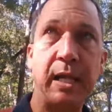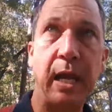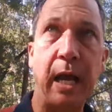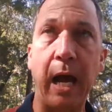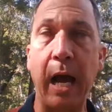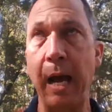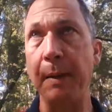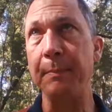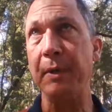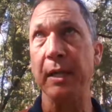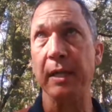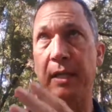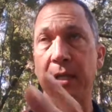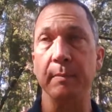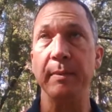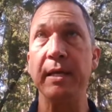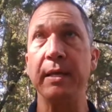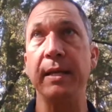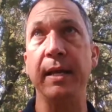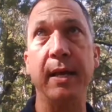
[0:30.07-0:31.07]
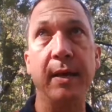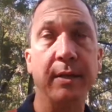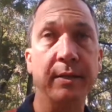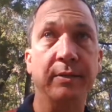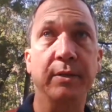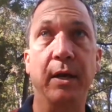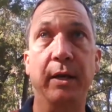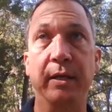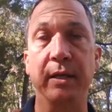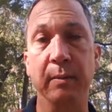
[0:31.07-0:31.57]
I'm going to commit now to
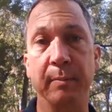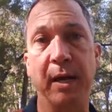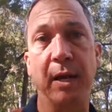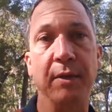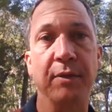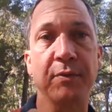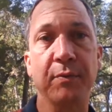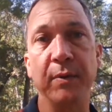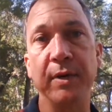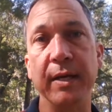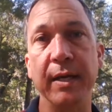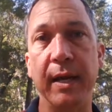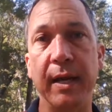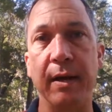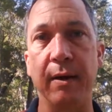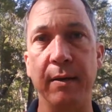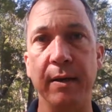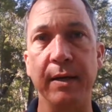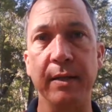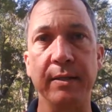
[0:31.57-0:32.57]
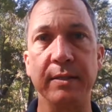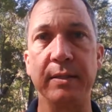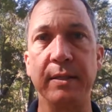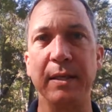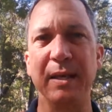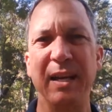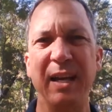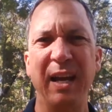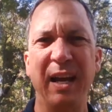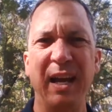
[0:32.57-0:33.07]
talking about three areas:
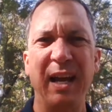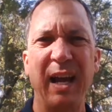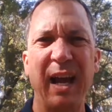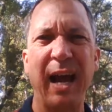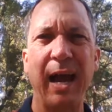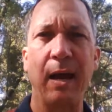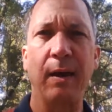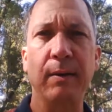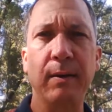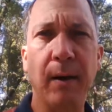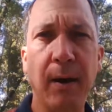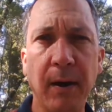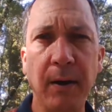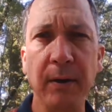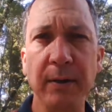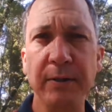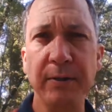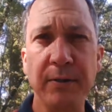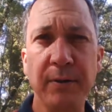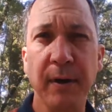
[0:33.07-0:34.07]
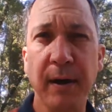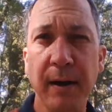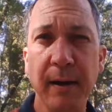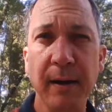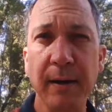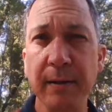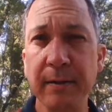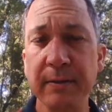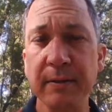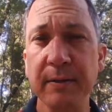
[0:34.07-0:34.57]
alcohol and
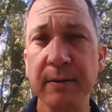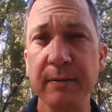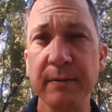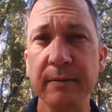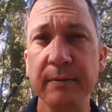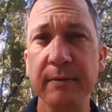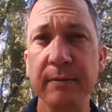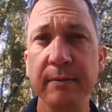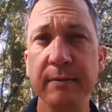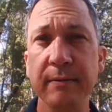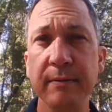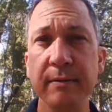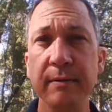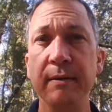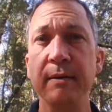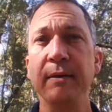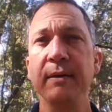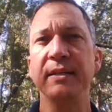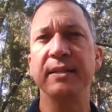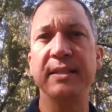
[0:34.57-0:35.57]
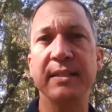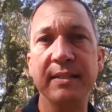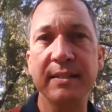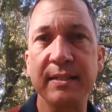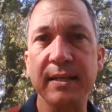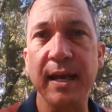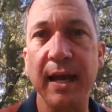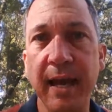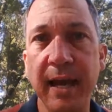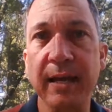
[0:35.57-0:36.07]
drugs,
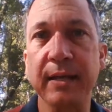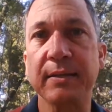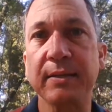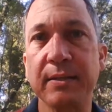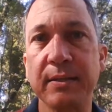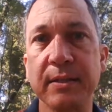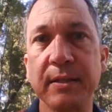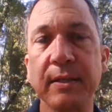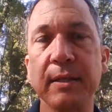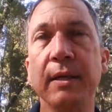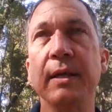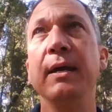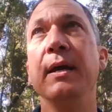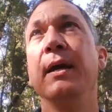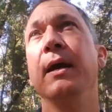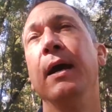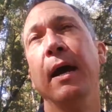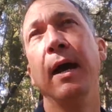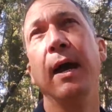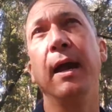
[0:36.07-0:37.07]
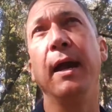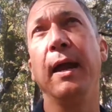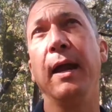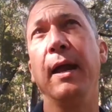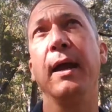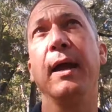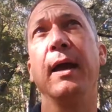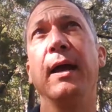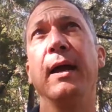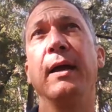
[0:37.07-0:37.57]
sex,
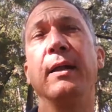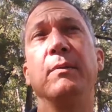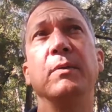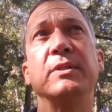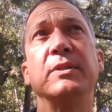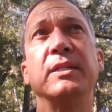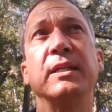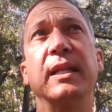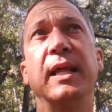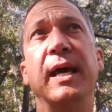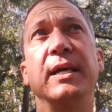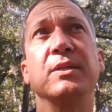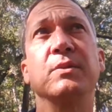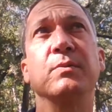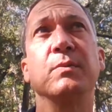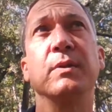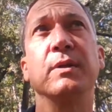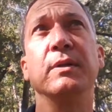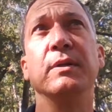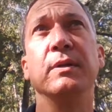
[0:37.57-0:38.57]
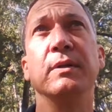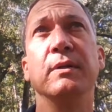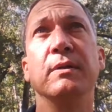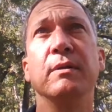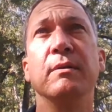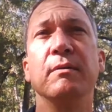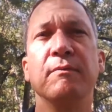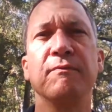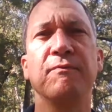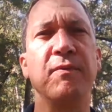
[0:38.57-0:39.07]
and what's the last one?
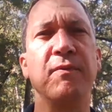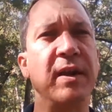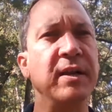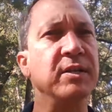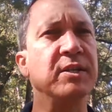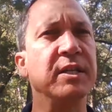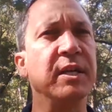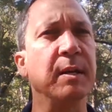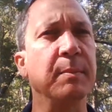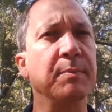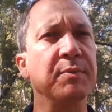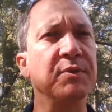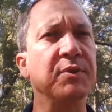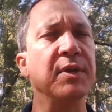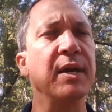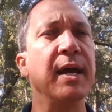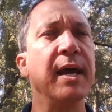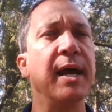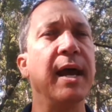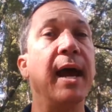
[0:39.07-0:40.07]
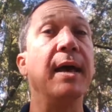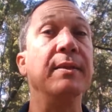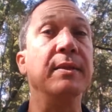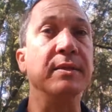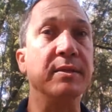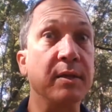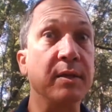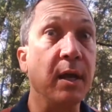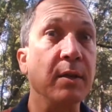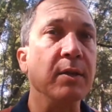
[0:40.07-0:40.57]
Friendships, and
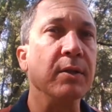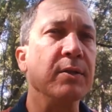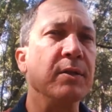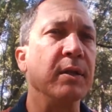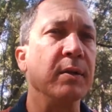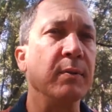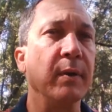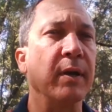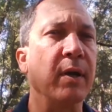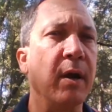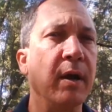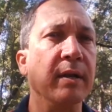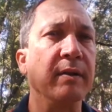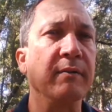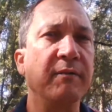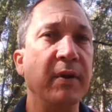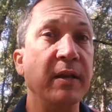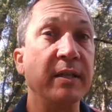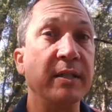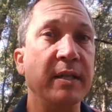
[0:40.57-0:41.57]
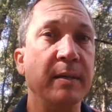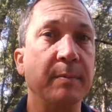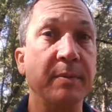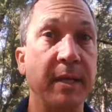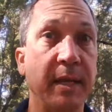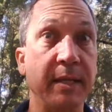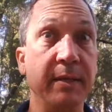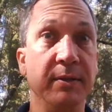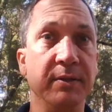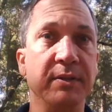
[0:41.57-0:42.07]
this other thing regarding friendships
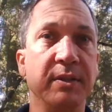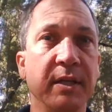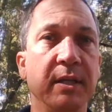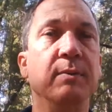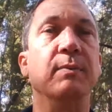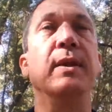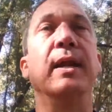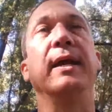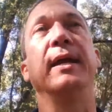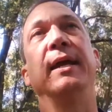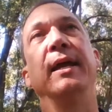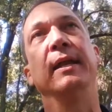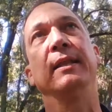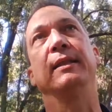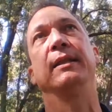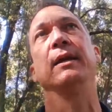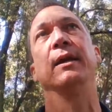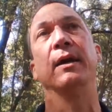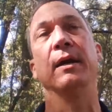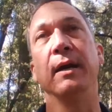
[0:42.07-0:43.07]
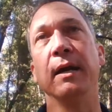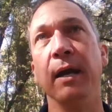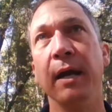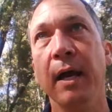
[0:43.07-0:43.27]
that you'll see when I get there.